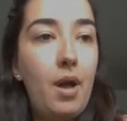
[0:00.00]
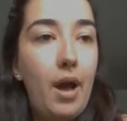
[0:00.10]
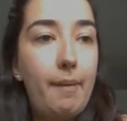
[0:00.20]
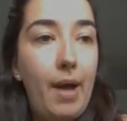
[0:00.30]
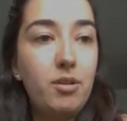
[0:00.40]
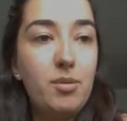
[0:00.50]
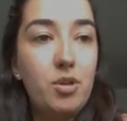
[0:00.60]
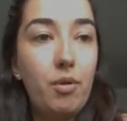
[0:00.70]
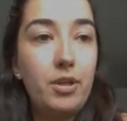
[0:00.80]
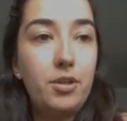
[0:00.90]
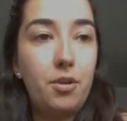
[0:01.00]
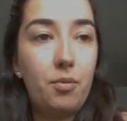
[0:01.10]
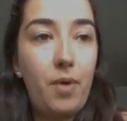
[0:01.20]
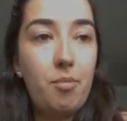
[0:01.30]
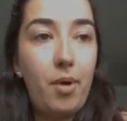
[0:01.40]
I would be going to the
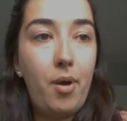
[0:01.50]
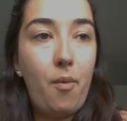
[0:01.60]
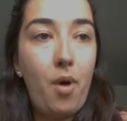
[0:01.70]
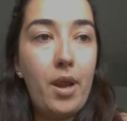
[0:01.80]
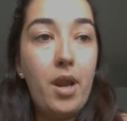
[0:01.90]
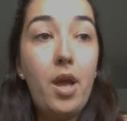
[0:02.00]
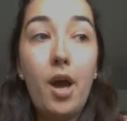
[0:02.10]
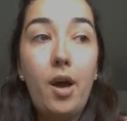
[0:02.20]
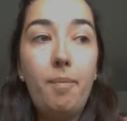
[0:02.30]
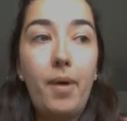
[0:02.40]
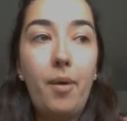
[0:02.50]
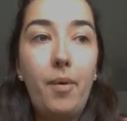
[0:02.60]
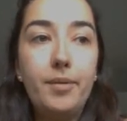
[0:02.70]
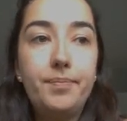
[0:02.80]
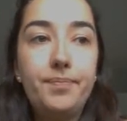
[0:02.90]
right by 1, up by
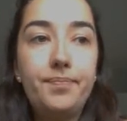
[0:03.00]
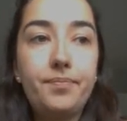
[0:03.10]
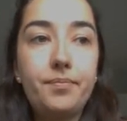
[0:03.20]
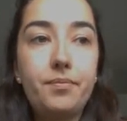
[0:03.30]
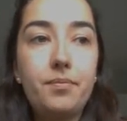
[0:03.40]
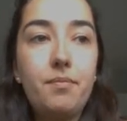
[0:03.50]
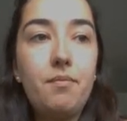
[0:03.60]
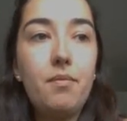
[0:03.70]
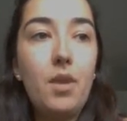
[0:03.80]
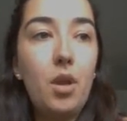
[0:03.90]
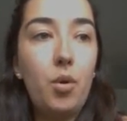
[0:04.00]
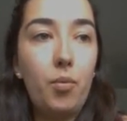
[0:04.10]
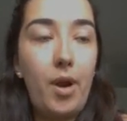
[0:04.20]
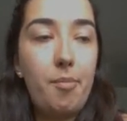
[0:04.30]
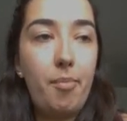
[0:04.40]
1.
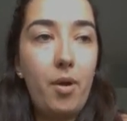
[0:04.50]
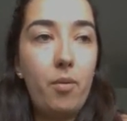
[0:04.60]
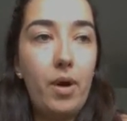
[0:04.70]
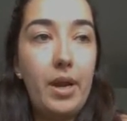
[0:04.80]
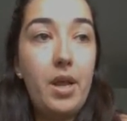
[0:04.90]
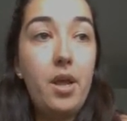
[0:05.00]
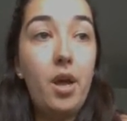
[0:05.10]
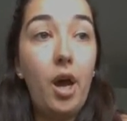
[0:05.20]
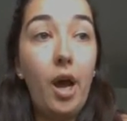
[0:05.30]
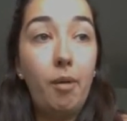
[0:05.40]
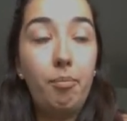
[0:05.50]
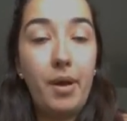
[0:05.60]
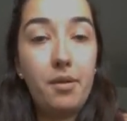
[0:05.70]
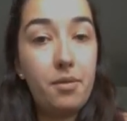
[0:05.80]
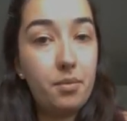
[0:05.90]
Right by 1, up
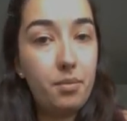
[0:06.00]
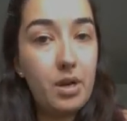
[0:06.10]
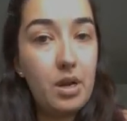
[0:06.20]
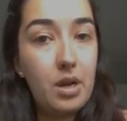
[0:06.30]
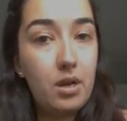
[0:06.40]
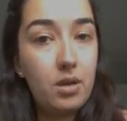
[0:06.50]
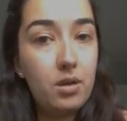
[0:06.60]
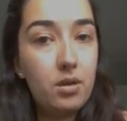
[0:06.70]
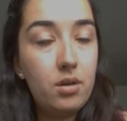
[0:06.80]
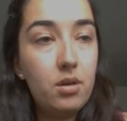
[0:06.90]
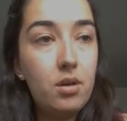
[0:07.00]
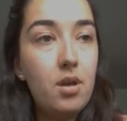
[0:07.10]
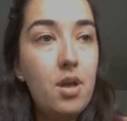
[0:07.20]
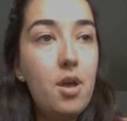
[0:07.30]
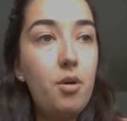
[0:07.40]
by 3.
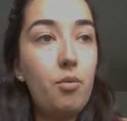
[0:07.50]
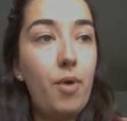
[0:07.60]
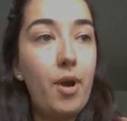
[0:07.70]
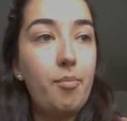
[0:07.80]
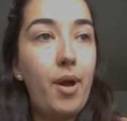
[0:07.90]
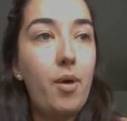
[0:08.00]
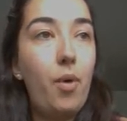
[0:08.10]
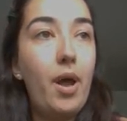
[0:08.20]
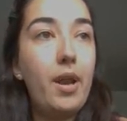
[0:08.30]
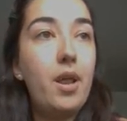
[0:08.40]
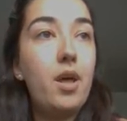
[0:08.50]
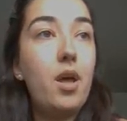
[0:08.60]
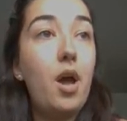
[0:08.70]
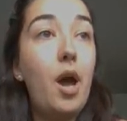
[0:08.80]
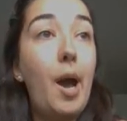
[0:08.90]
Right by 1,
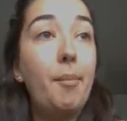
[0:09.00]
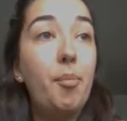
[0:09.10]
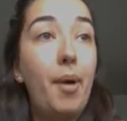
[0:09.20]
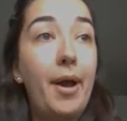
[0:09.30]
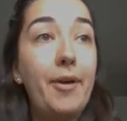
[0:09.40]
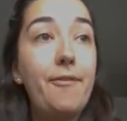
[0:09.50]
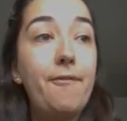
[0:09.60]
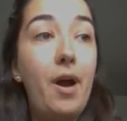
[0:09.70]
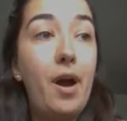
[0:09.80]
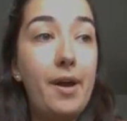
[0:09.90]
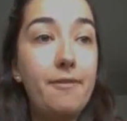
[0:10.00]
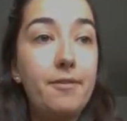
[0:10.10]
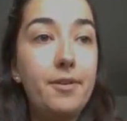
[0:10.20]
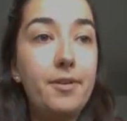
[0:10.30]
up by 5.